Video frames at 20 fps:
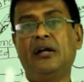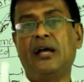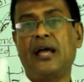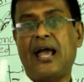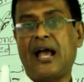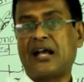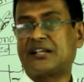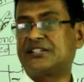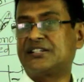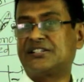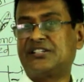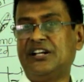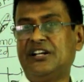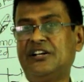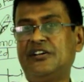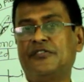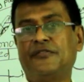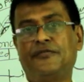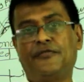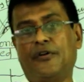access
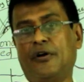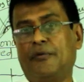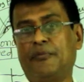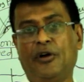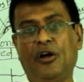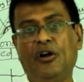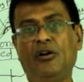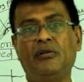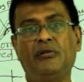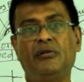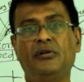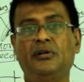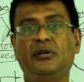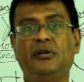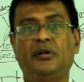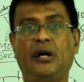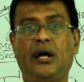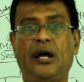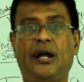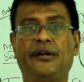it from here
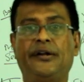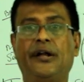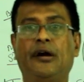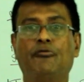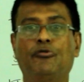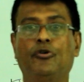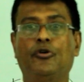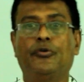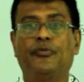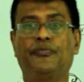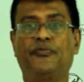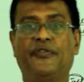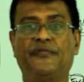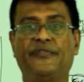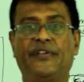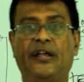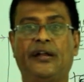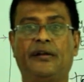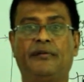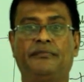and download from
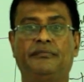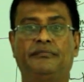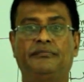there.